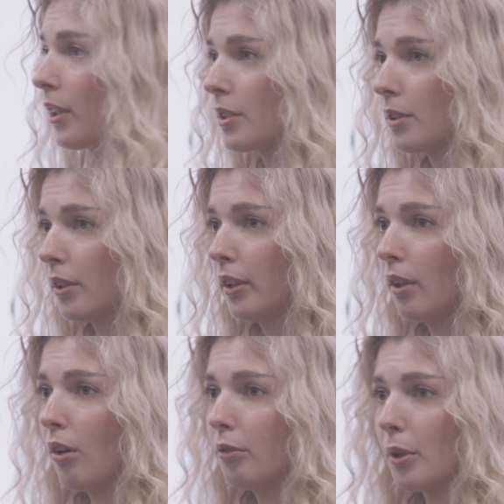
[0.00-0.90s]
history
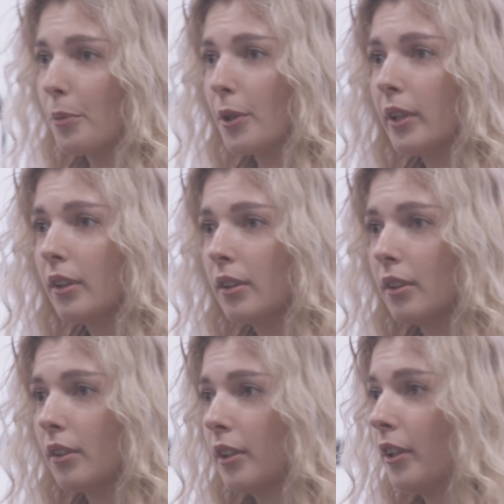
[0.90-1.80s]
of computing.
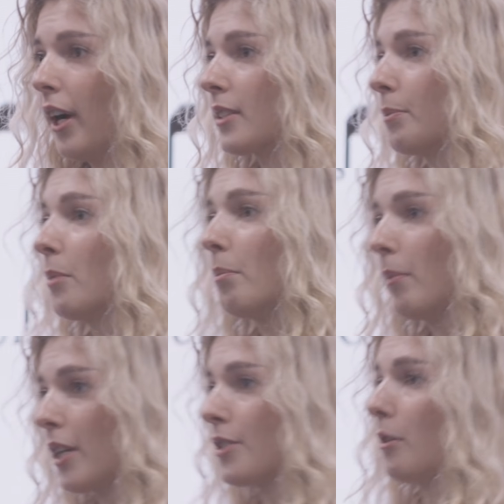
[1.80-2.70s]
There has been
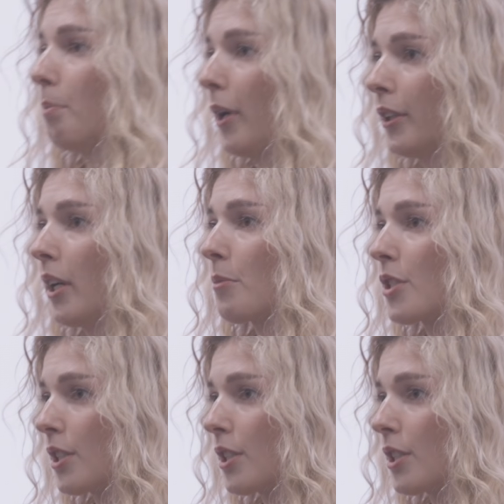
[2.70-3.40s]
major paradigm